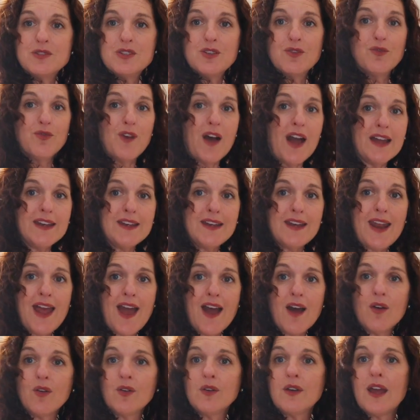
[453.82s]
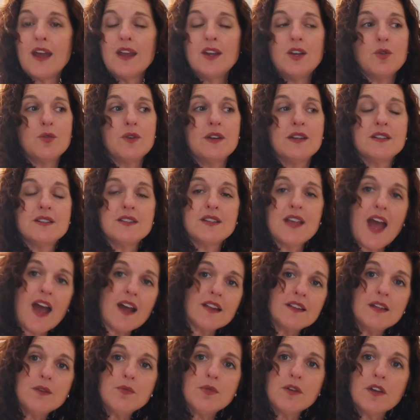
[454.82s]
divided out. I know
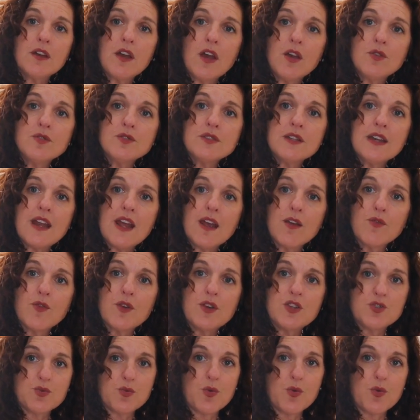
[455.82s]
exactly what goes in every